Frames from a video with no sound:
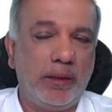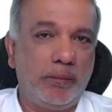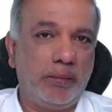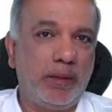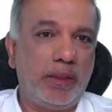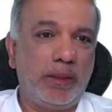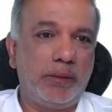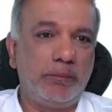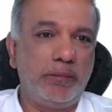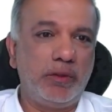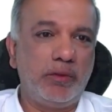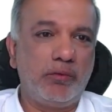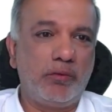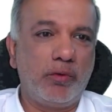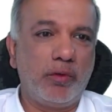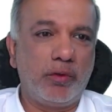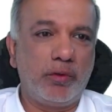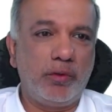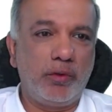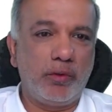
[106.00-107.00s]
Um, you've
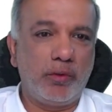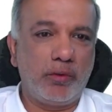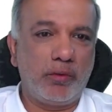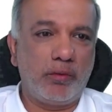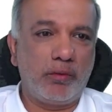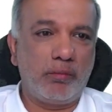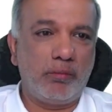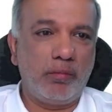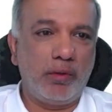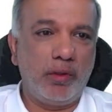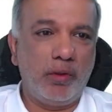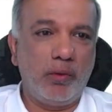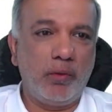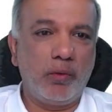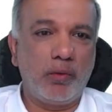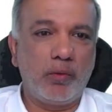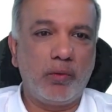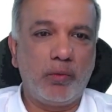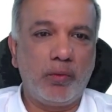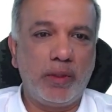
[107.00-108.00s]
got your
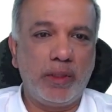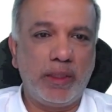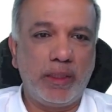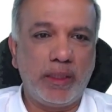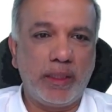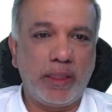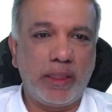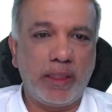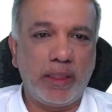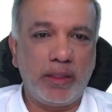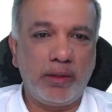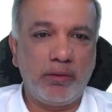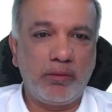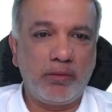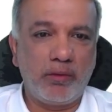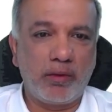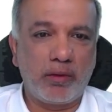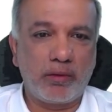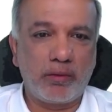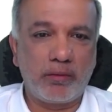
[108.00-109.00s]
logo in there,
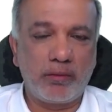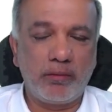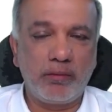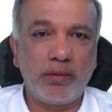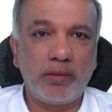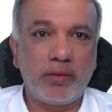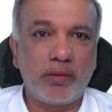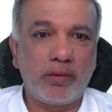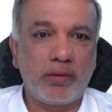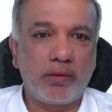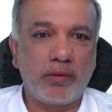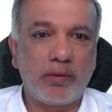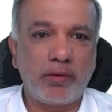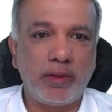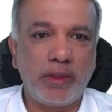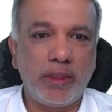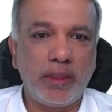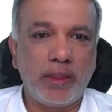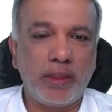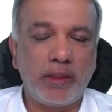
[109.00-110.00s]
you've got your
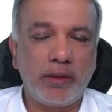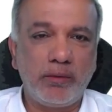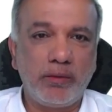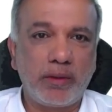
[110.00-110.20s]
uh,